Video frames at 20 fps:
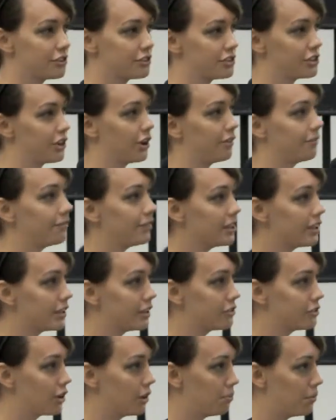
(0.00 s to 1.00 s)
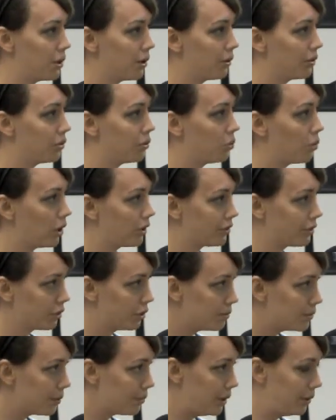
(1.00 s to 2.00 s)
a church in our village among the
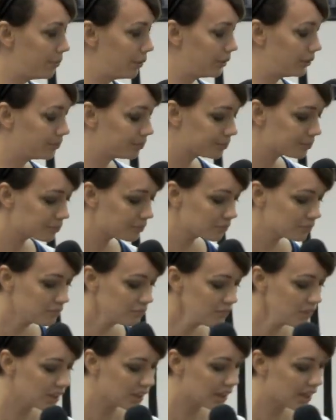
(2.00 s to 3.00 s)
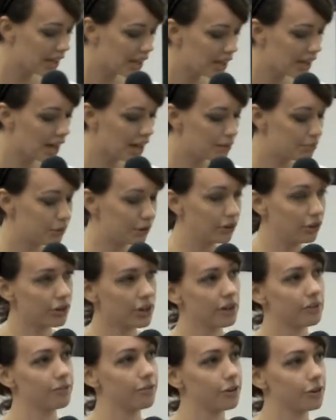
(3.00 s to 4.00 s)
Wasakuma people. They had been
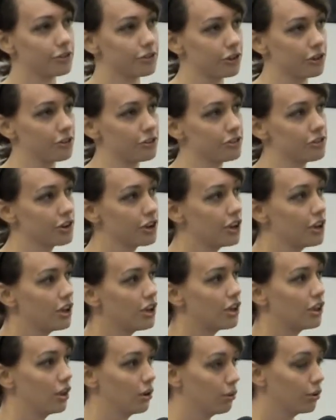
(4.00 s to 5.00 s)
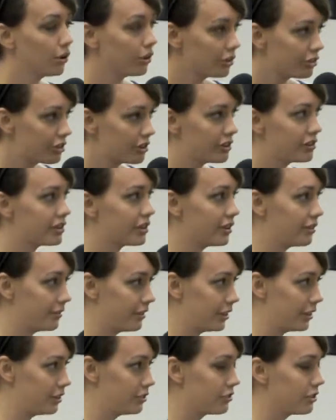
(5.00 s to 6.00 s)
looking for a church. There were Christians in the
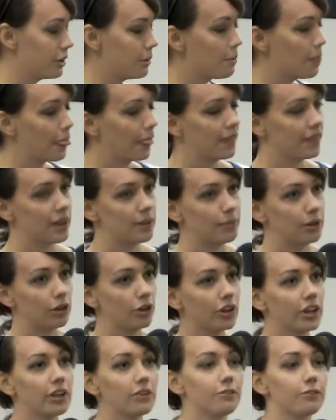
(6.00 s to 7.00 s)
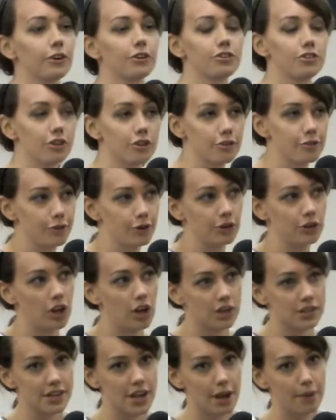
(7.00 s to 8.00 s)
village. They'd been looking for a church for a
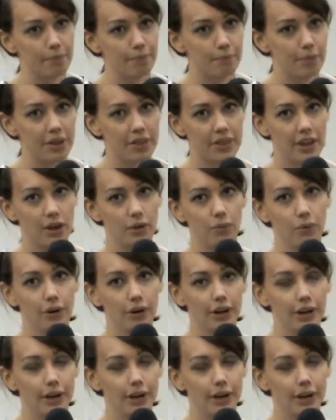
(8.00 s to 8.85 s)
long time, but they